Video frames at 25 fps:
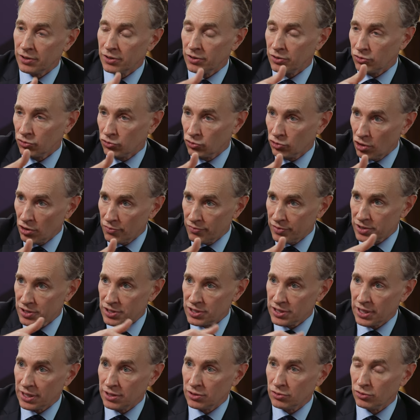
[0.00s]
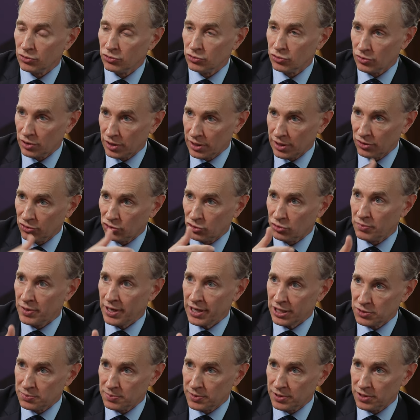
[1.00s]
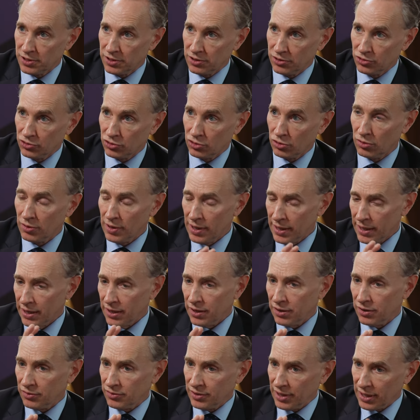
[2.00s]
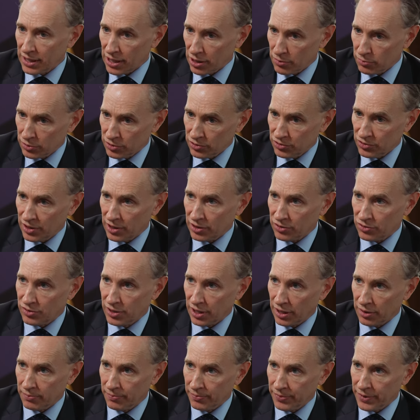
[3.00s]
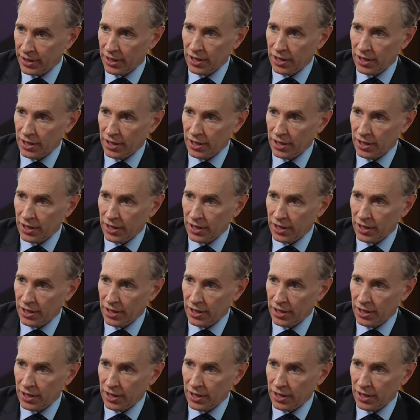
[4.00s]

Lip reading: service and also the customer expertise. So that I would say is done.